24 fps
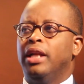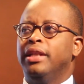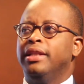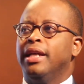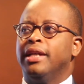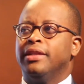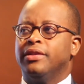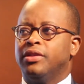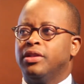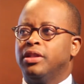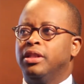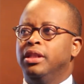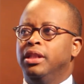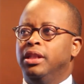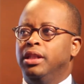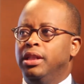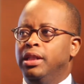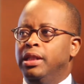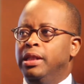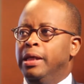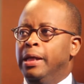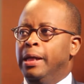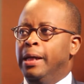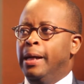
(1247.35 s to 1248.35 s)
that's good,
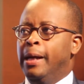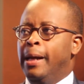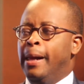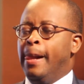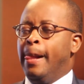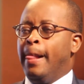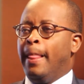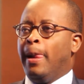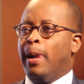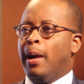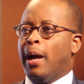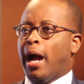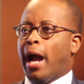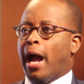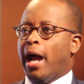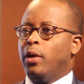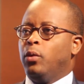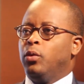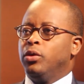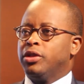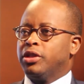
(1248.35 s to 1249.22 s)
I was